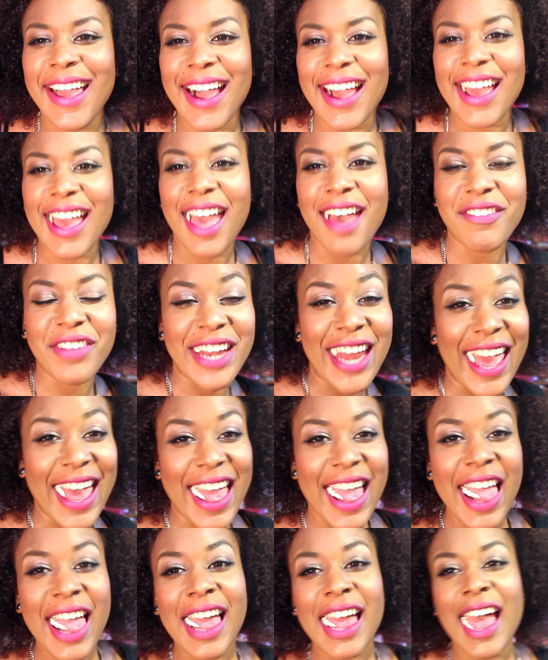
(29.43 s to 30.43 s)
I haven't
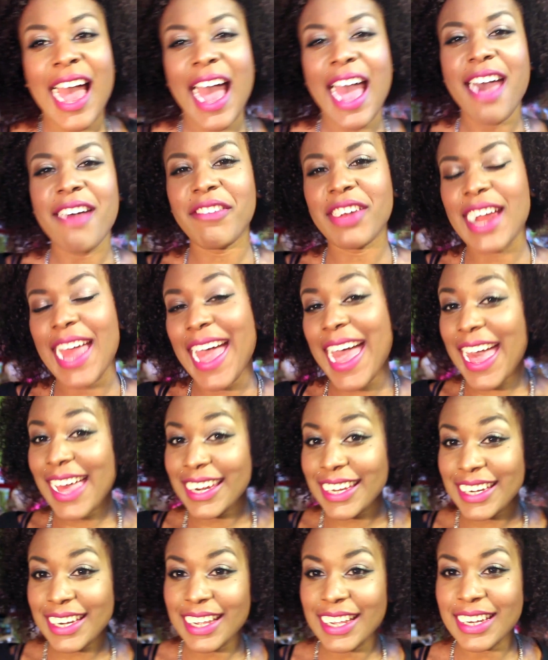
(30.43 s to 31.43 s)
I haven't
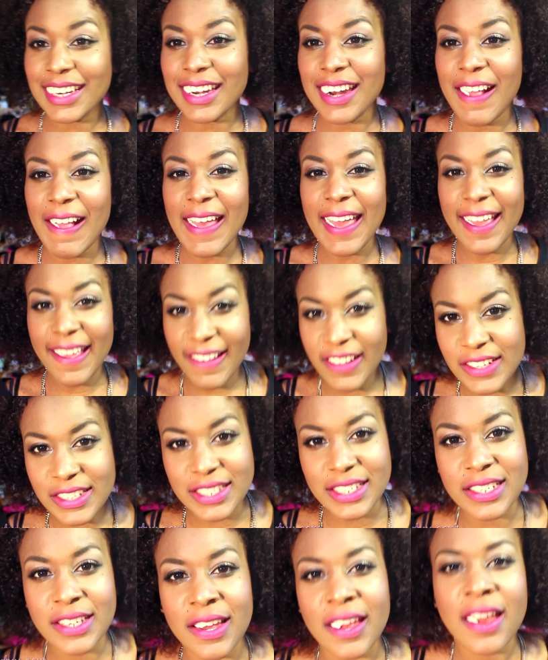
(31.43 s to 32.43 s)
edited
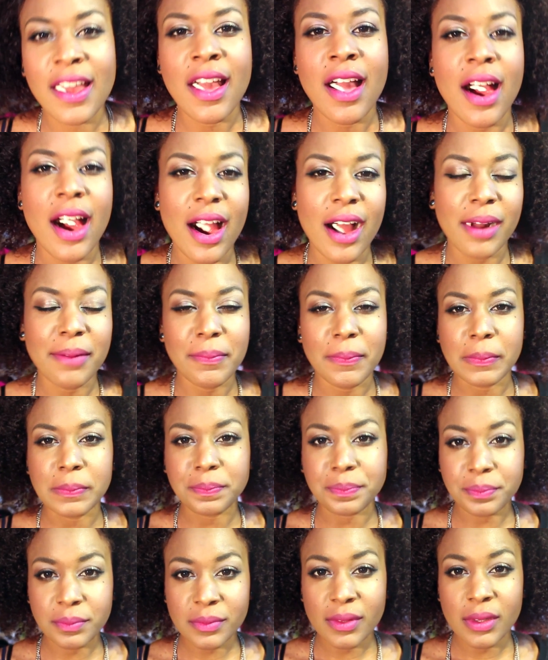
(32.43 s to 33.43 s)
it
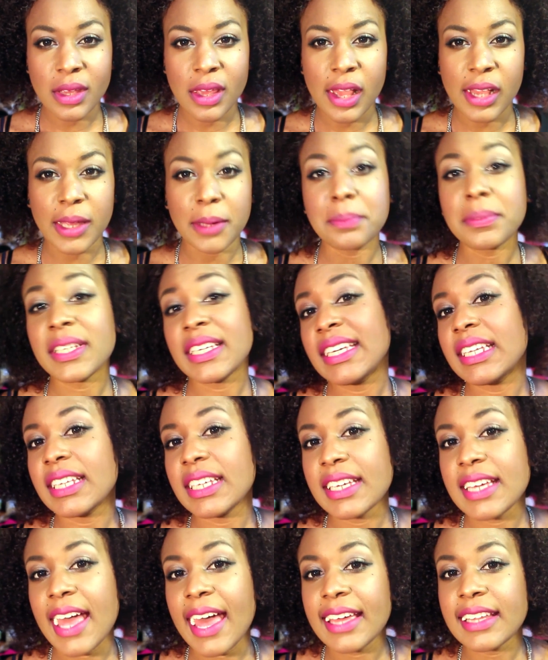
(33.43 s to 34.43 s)
um,
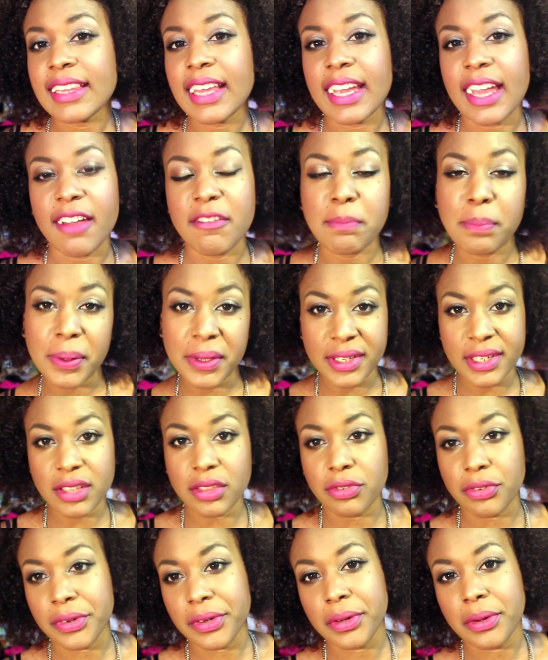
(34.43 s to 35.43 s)
completely yet. Like I've put
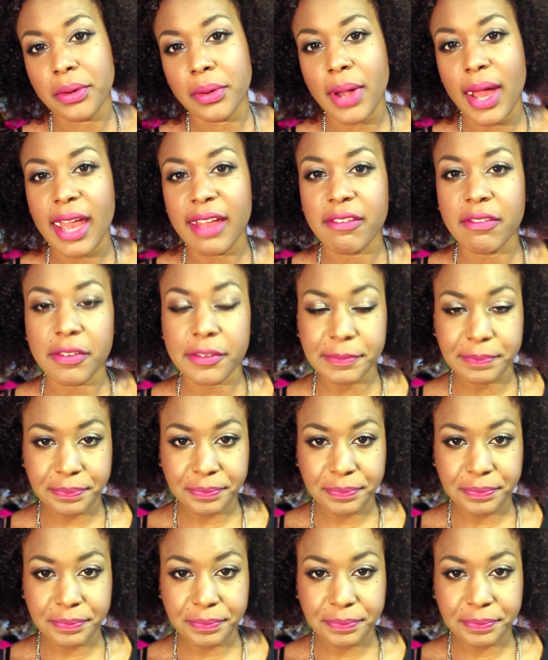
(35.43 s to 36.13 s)
it through, I've